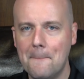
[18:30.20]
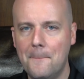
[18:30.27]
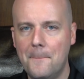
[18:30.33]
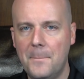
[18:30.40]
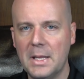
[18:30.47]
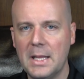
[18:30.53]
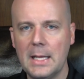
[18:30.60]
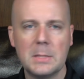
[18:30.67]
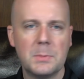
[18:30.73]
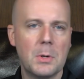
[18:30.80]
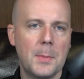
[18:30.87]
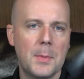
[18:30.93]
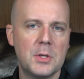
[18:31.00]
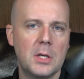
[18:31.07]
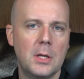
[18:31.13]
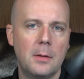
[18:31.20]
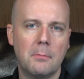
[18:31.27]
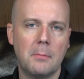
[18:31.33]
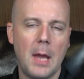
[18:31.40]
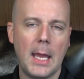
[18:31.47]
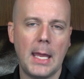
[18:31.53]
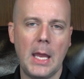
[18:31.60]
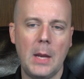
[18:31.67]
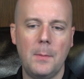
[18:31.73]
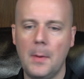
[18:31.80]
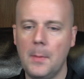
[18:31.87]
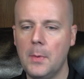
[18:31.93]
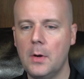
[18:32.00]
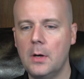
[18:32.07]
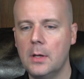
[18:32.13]
But that's pretty much it. I can't
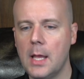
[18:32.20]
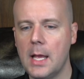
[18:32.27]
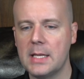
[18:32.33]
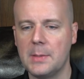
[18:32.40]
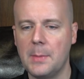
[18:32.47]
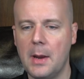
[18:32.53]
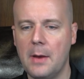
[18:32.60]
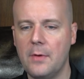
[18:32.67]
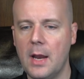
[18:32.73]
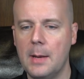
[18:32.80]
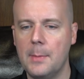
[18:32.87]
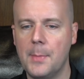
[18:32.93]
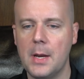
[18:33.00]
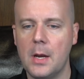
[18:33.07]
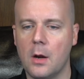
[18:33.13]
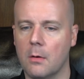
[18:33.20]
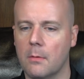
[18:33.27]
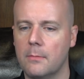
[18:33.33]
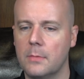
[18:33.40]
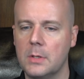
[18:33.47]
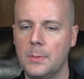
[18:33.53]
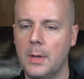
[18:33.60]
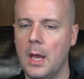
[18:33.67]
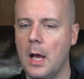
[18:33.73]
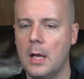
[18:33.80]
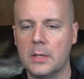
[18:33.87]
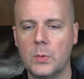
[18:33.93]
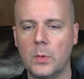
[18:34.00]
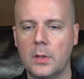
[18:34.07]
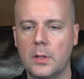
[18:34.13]
remember the last time I ever had beer, to be
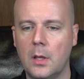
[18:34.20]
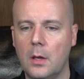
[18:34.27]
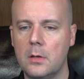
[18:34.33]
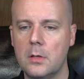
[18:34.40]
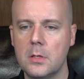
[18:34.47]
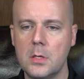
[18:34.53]
honest with you.